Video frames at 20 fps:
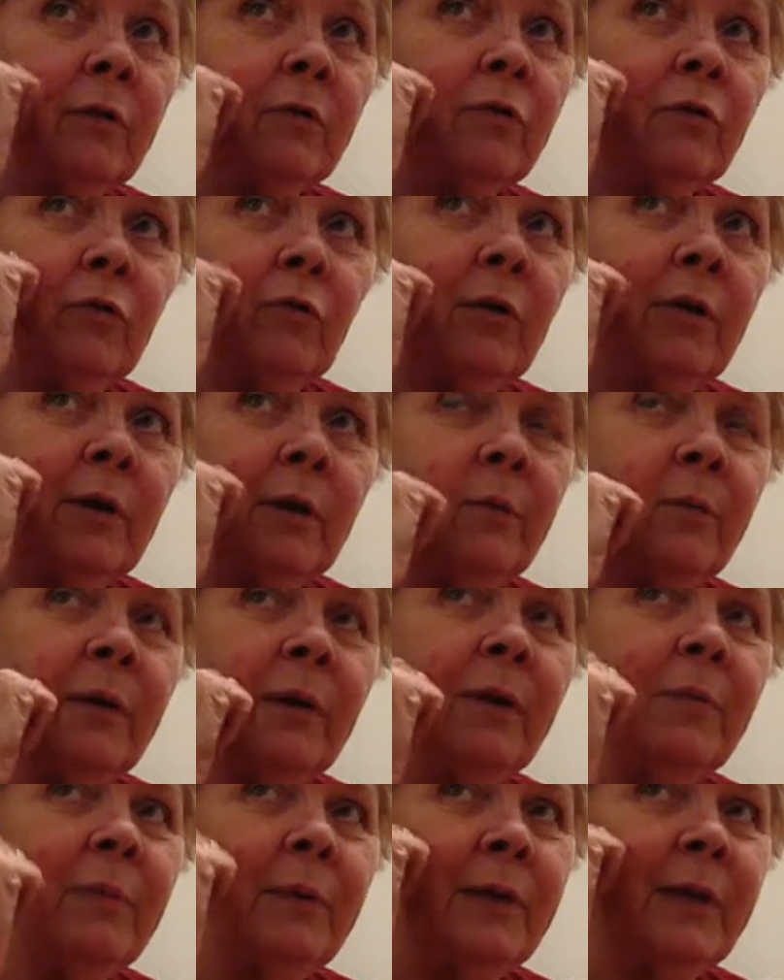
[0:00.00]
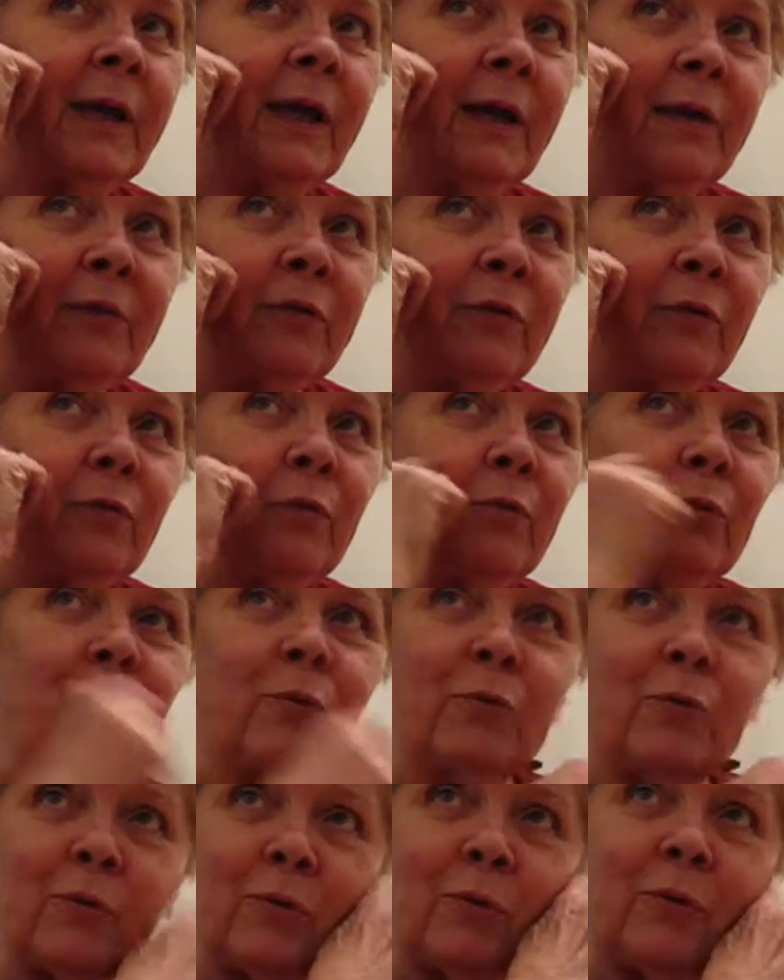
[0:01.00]
to straighten them up, and he got this one
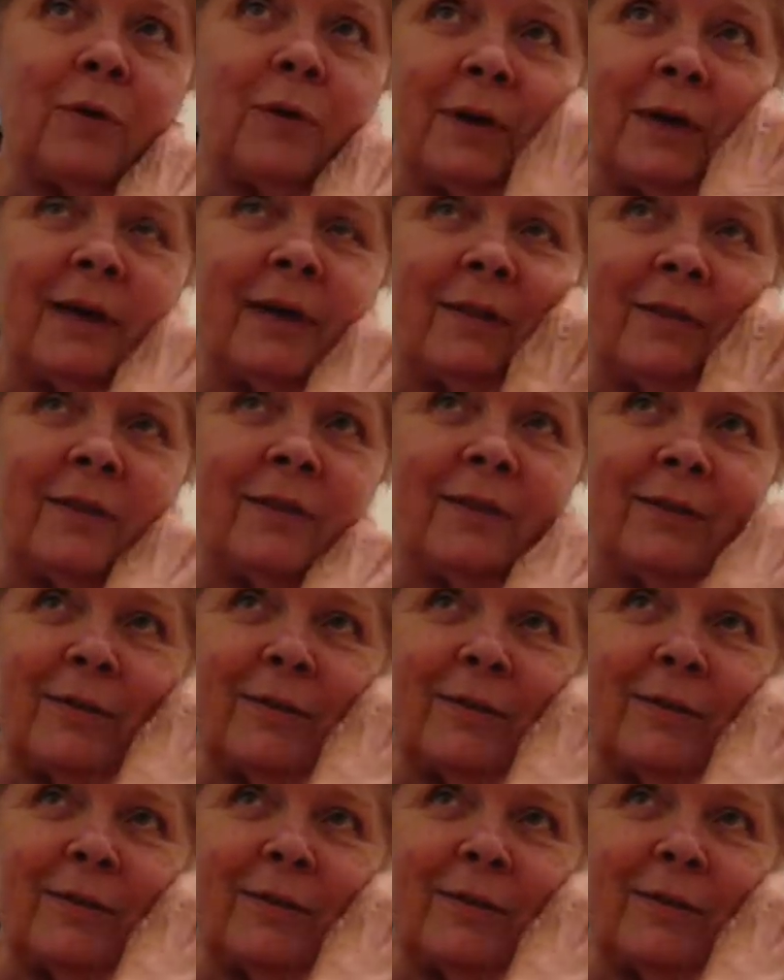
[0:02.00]
too short, and he got